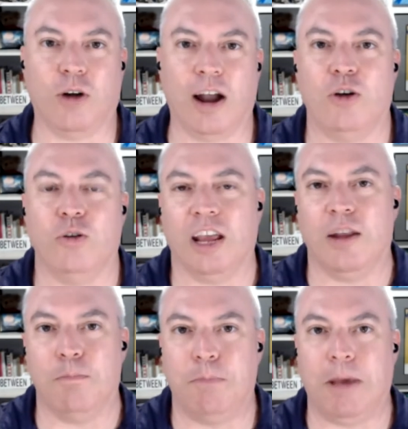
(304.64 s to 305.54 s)
out
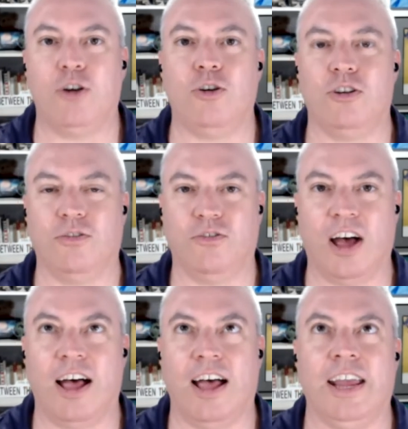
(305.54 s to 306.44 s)
and better
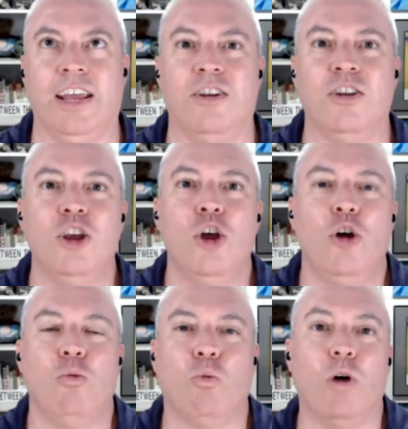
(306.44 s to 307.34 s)
define
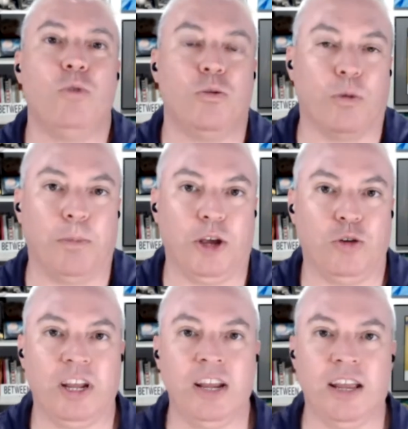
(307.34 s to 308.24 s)
what we were
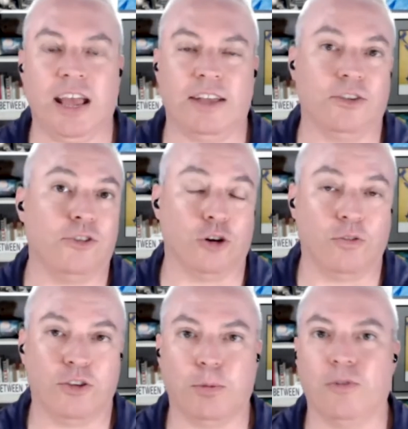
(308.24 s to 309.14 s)
building as a
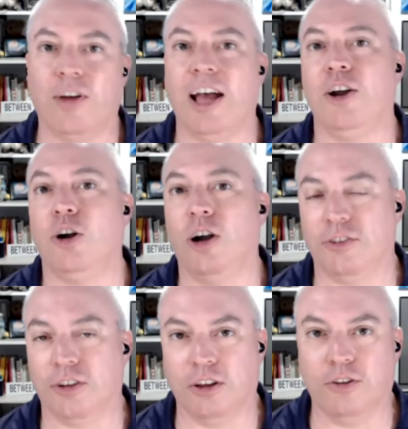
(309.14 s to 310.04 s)
service provider,
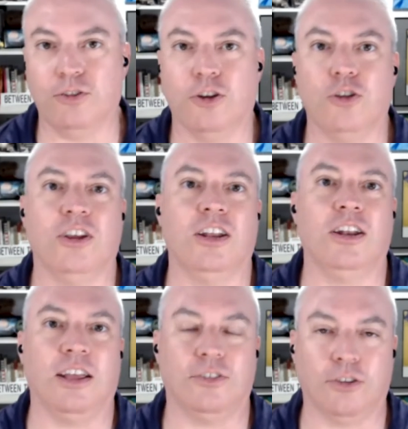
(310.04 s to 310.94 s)
as a consultant,
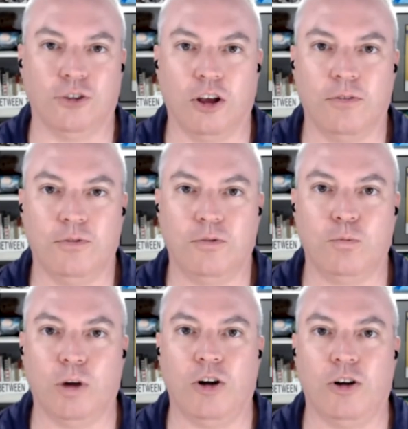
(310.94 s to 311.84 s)
as a
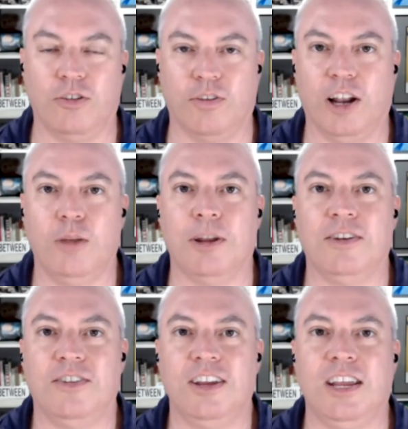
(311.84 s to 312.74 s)
software development
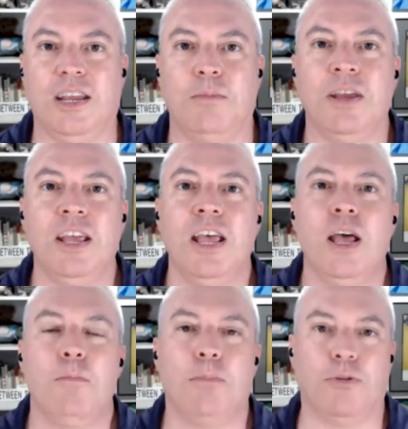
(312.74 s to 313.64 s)
team,
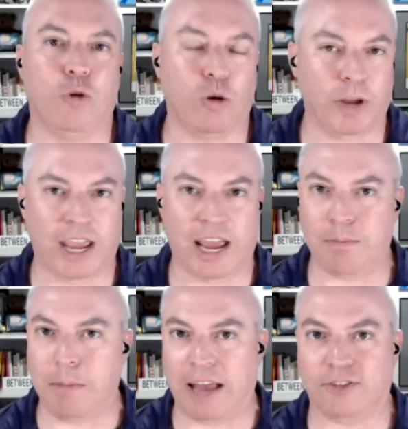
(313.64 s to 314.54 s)
before we had
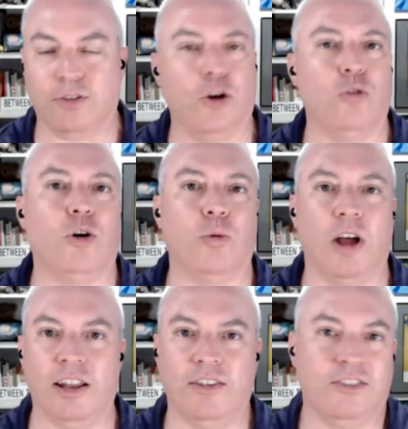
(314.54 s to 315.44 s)
massive
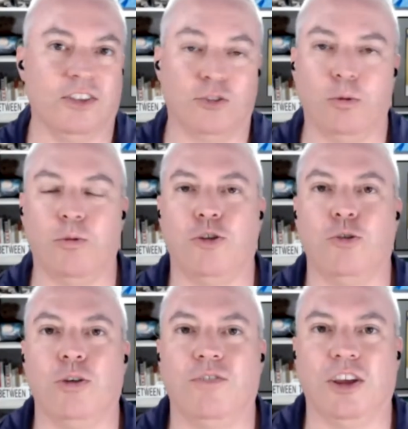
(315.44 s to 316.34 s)
overruns since we were
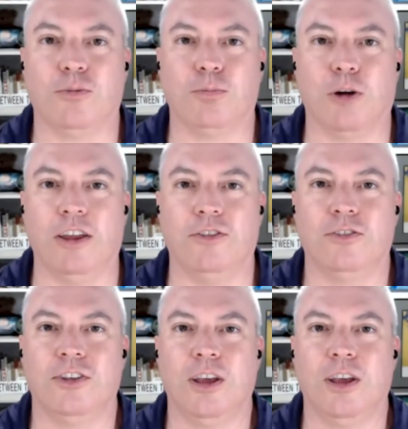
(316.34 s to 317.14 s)
doing fixed price